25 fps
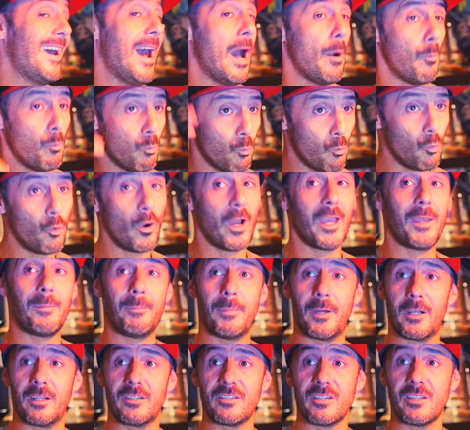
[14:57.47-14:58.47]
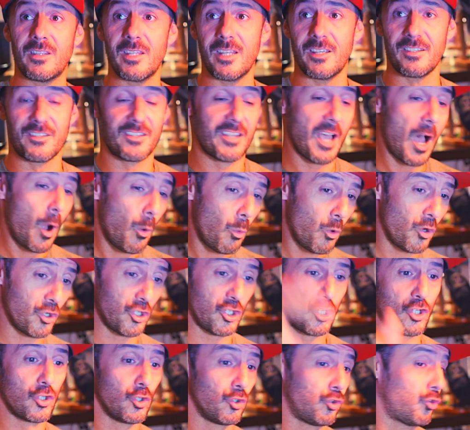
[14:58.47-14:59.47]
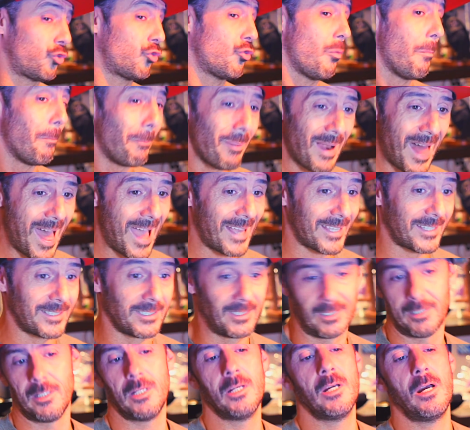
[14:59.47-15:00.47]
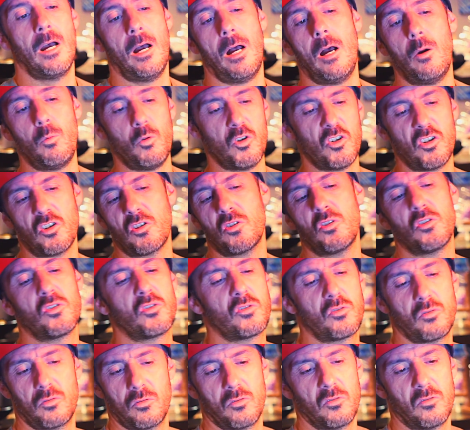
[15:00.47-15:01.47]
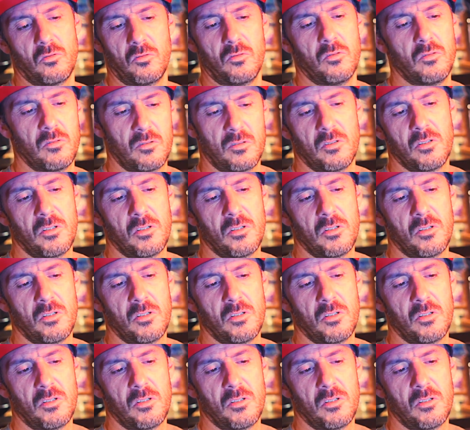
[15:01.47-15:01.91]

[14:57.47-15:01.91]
I'm way better than this. I want to go to the black. I want to go to...